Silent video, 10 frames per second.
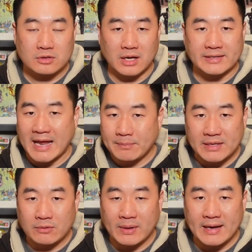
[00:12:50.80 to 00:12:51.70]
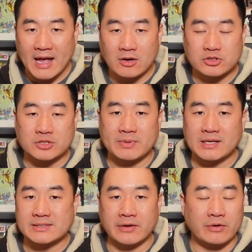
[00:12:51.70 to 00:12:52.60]
attempting right now, just
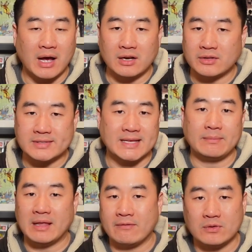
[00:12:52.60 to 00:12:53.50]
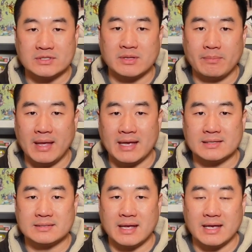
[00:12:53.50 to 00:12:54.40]
because they're not on the same level as
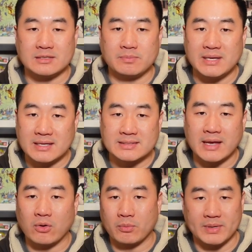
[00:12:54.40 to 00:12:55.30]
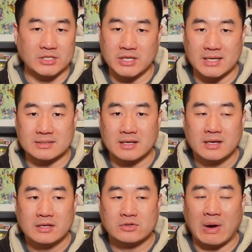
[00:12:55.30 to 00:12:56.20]
PSA or BGS.
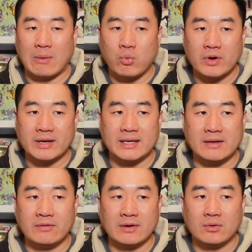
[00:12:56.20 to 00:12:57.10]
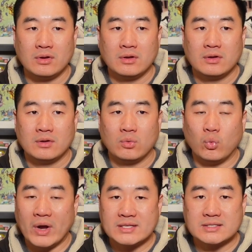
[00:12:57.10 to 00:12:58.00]
So I wouldn't even
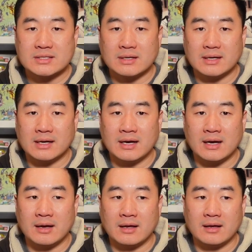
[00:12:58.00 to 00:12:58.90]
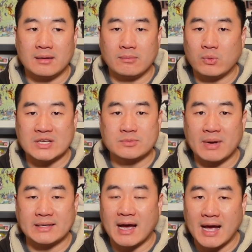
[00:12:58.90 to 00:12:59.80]
waste
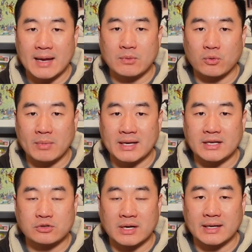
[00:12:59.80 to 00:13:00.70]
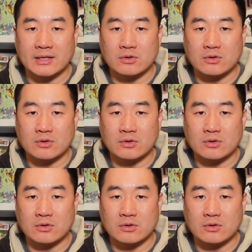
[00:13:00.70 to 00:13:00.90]
my time or money trying to get